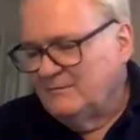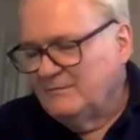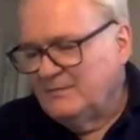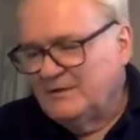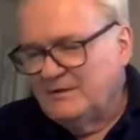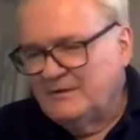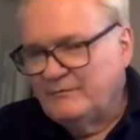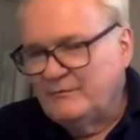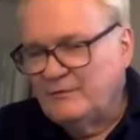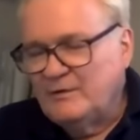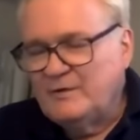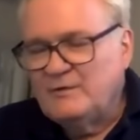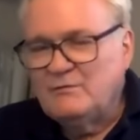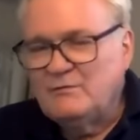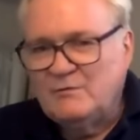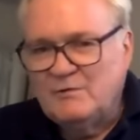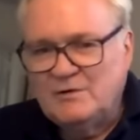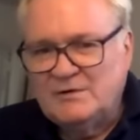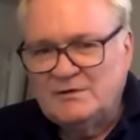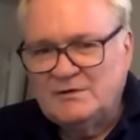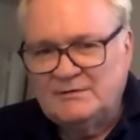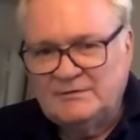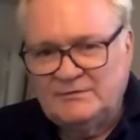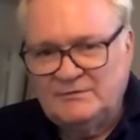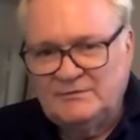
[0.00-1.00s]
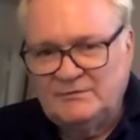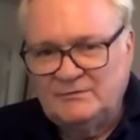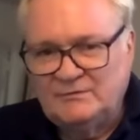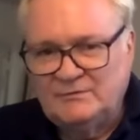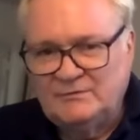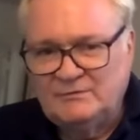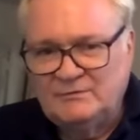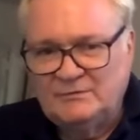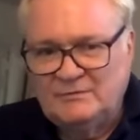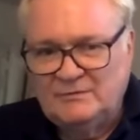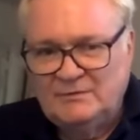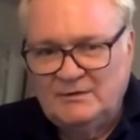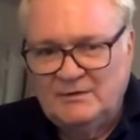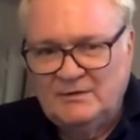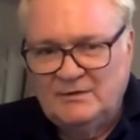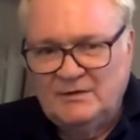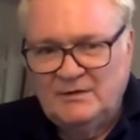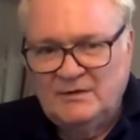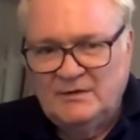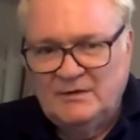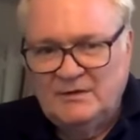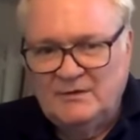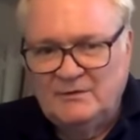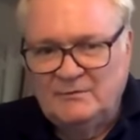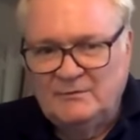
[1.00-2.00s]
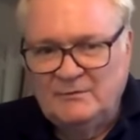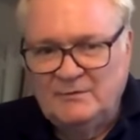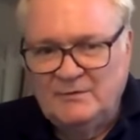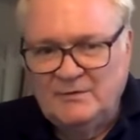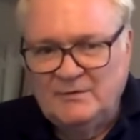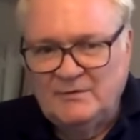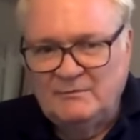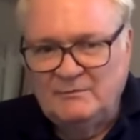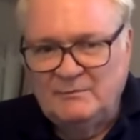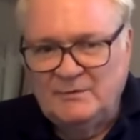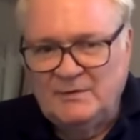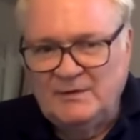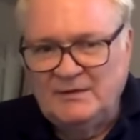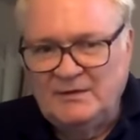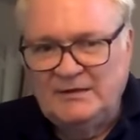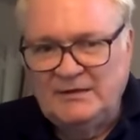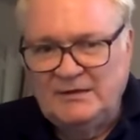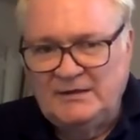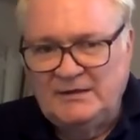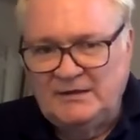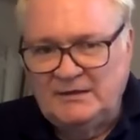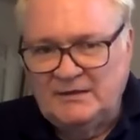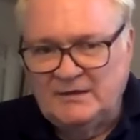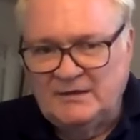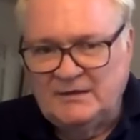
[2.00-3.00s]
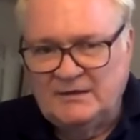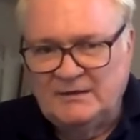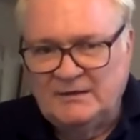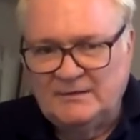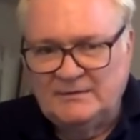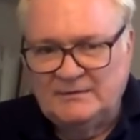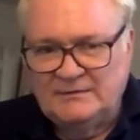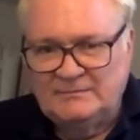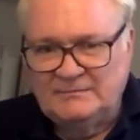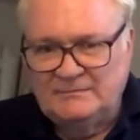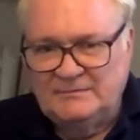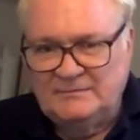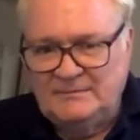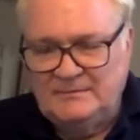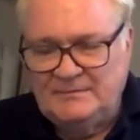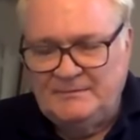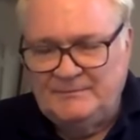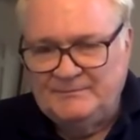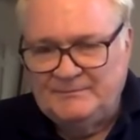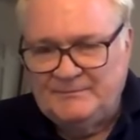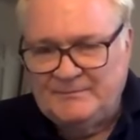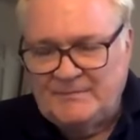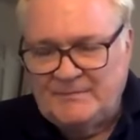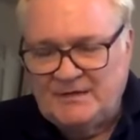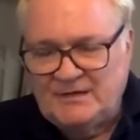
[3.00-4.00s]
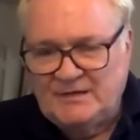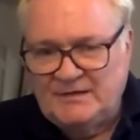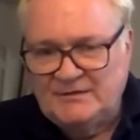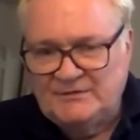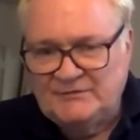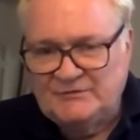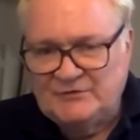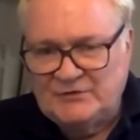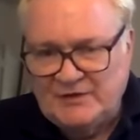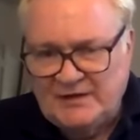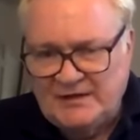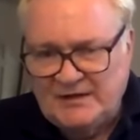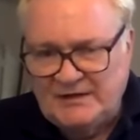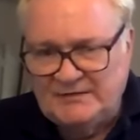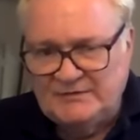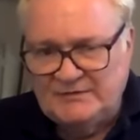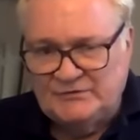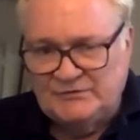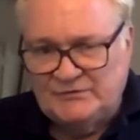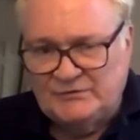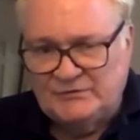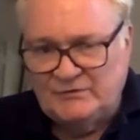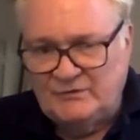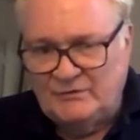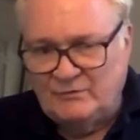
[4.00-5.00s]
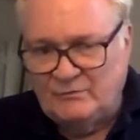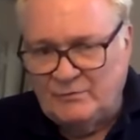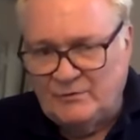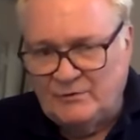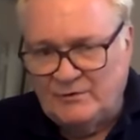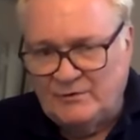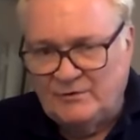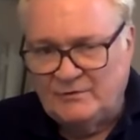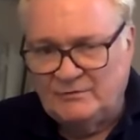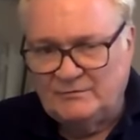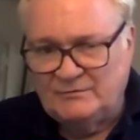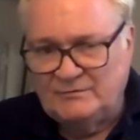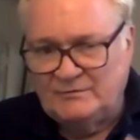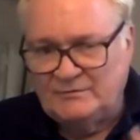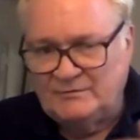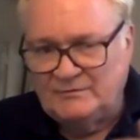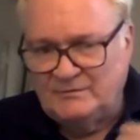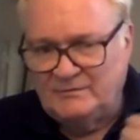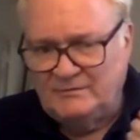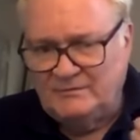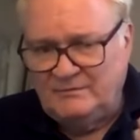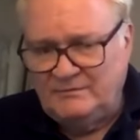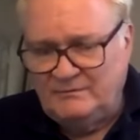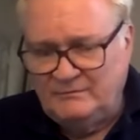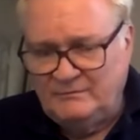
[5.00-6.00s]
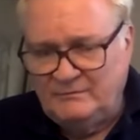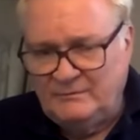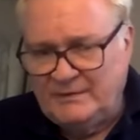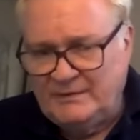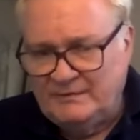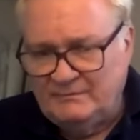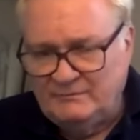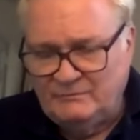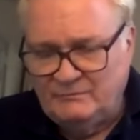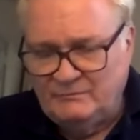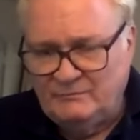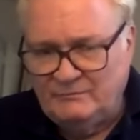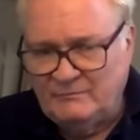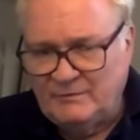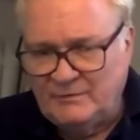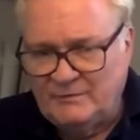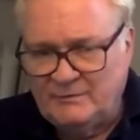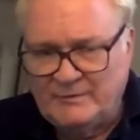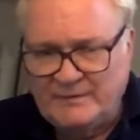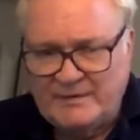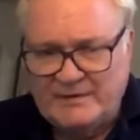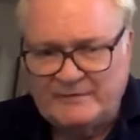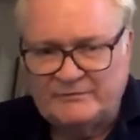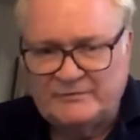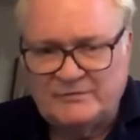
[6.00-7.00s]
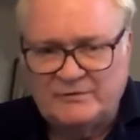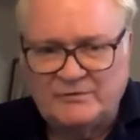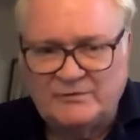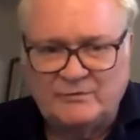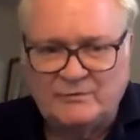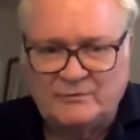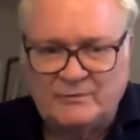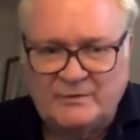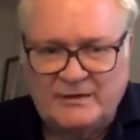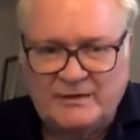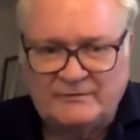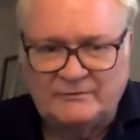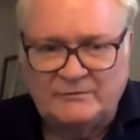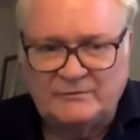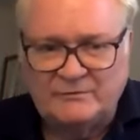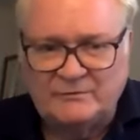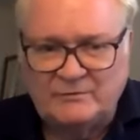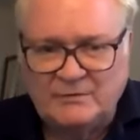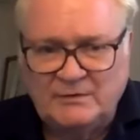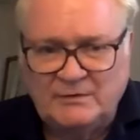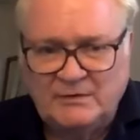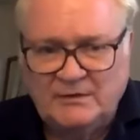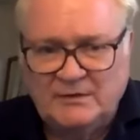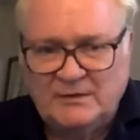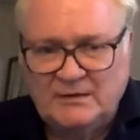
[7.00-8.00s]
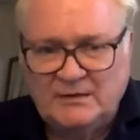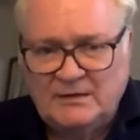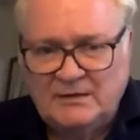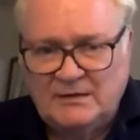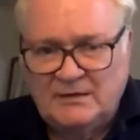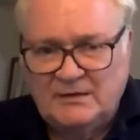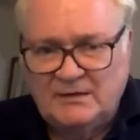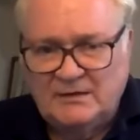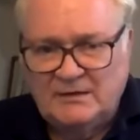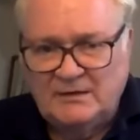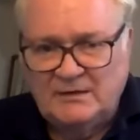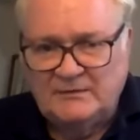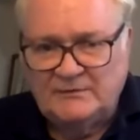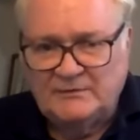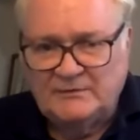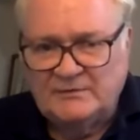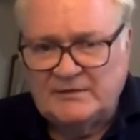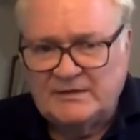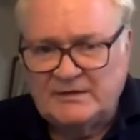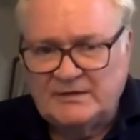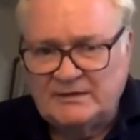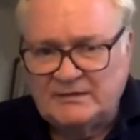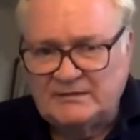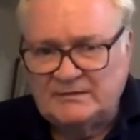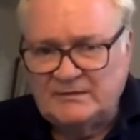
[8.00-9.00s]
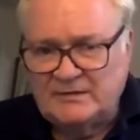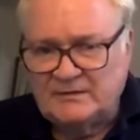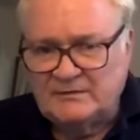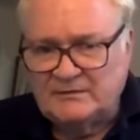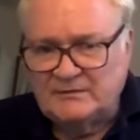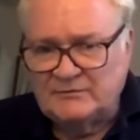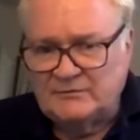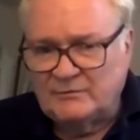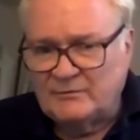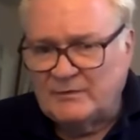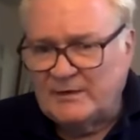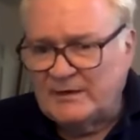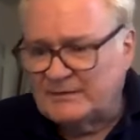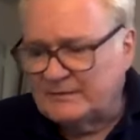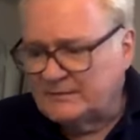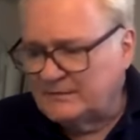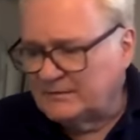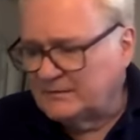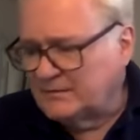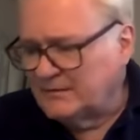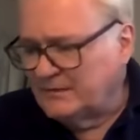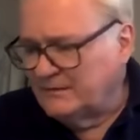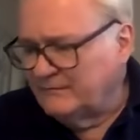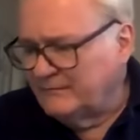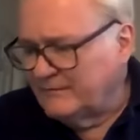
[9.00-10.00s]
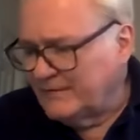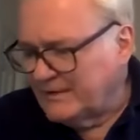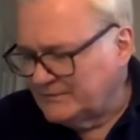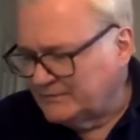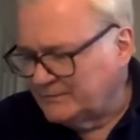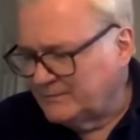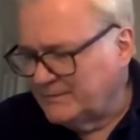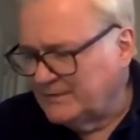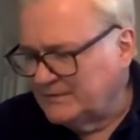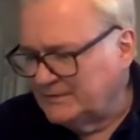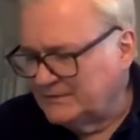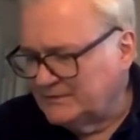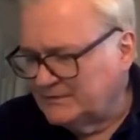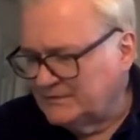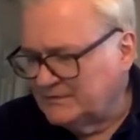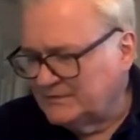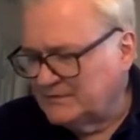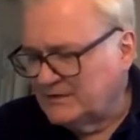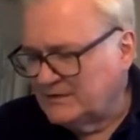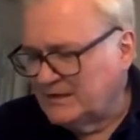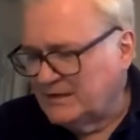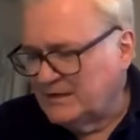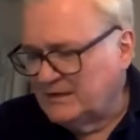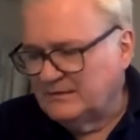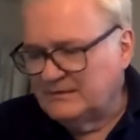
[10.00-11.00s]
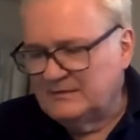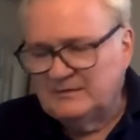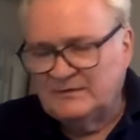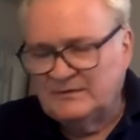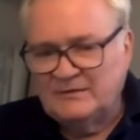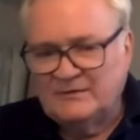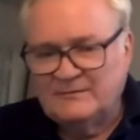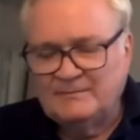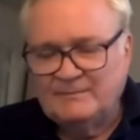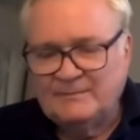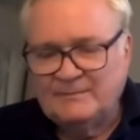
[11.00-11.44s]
But if we want to really change the world, what do we have to do? We have to undertake direct investments, and